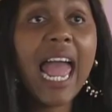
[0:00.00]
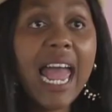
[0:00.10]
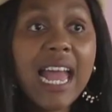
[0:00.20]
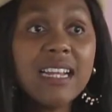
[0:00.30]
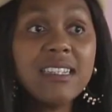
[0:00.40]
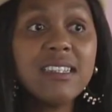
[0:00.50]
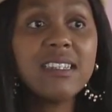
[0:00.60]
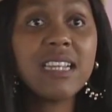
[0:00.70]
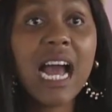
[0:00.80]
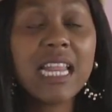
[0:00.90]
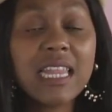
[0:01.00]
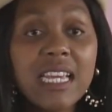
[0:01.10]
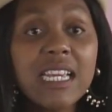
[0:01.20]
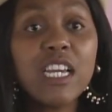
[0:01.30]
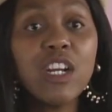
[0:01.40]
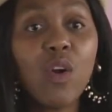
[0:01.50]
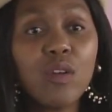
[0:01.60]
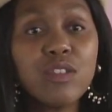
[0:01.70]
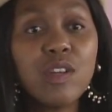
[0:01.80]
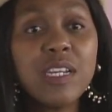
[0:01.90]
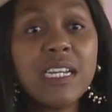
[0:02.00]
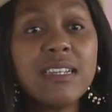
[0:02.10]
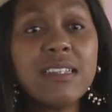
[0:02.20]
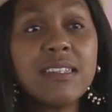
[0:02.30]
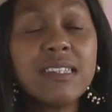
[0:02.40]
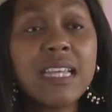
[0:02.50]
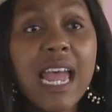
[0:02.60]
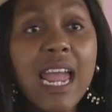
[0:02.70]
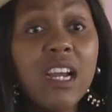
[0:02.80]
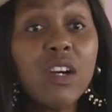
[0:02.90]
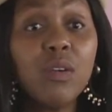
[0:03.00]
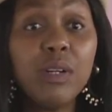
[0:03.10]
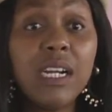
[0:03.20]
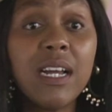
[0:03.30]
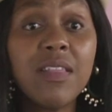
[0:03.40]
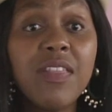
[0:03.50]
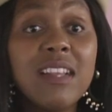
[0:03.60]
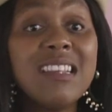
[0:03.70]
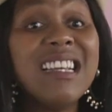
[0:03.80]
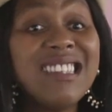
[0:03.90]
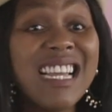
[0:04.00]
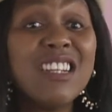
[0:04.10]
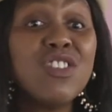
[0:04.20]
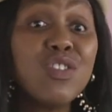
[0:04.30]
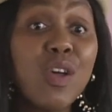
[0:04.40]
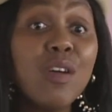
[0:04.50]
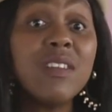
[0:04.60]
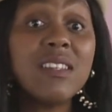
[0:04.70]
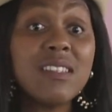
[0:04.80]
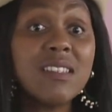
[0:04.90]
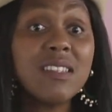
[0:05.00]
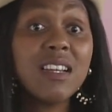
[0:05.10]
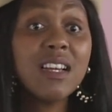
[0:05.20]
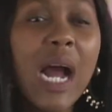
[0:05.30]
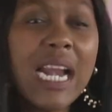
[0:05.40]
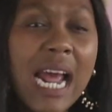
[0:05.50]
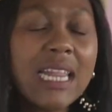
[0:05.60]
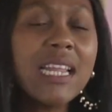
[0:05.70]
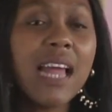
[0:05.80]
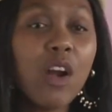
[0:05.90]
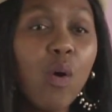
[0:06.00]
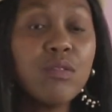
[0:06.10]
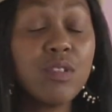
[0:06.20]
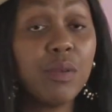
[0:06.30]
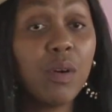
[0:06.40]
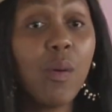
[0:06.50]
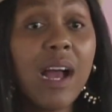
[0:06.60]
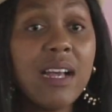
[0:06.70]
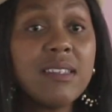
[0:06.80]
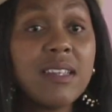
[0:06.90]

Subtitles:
And I think it also is a career that is in service. And I think that also requires